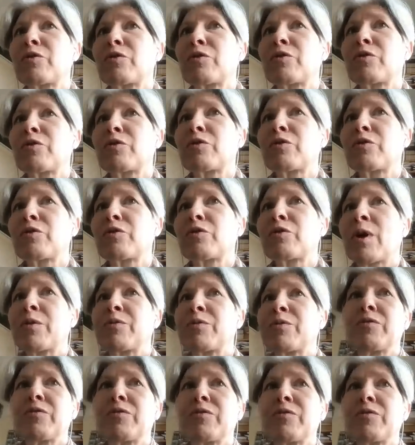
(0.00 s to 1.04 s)
in groups
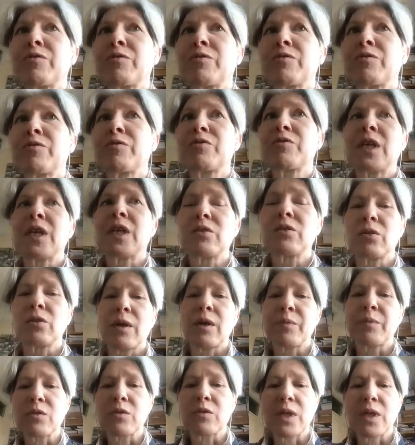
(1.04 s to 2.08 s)
um, of around
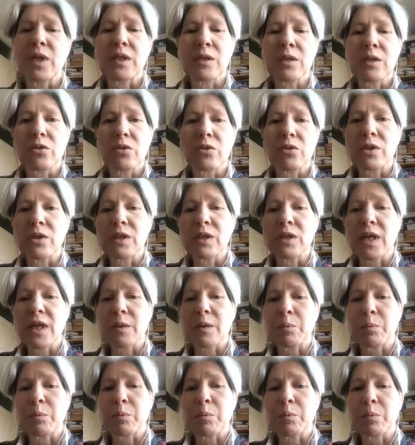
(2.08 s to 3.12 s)
15 to um,
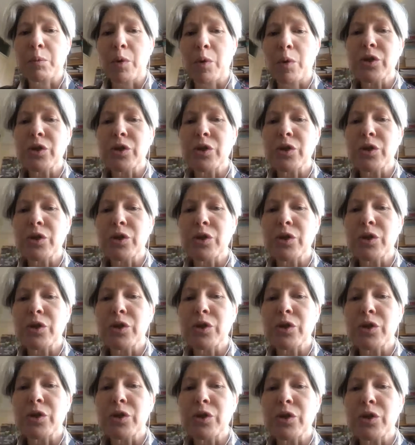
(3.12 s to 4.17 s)
20
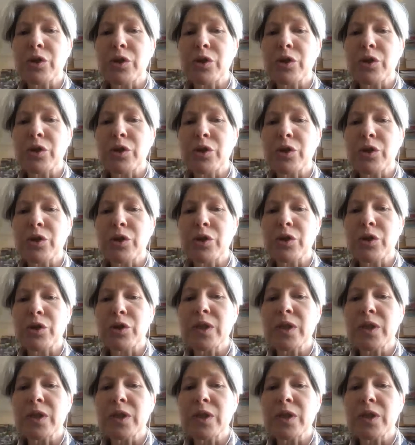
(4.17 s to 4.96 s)
students at most.